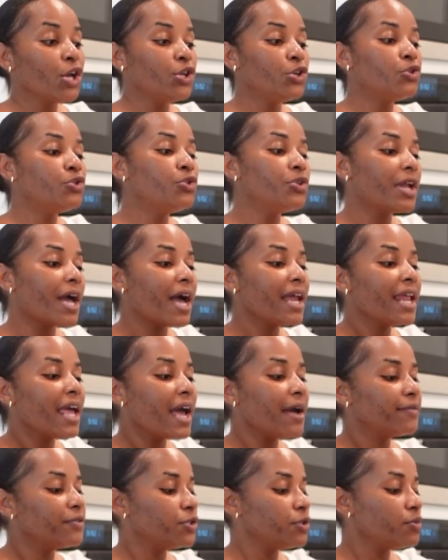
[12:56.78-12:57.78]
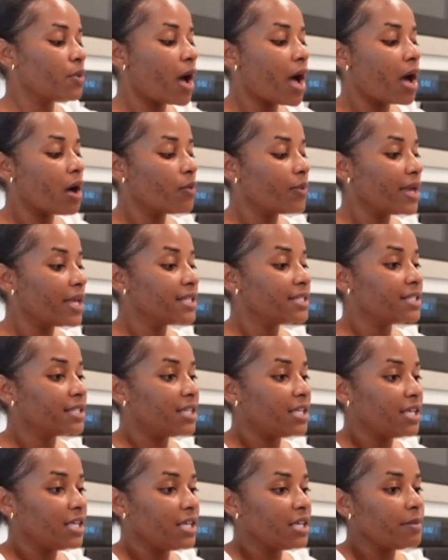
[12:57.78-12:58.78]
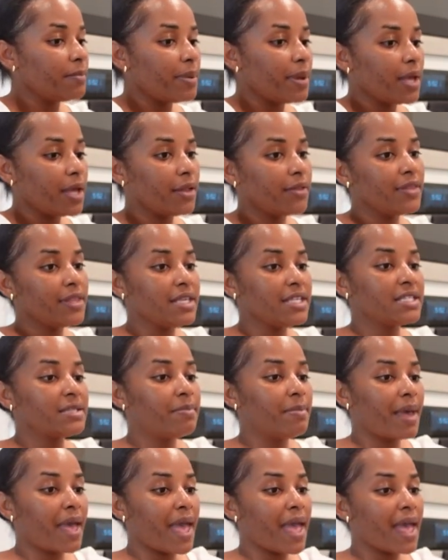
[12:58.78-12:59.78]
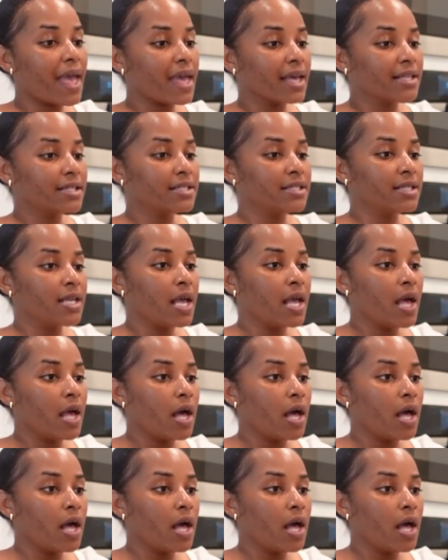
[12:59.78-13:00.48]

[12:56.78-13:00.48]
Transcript: you do not have to always keep these bags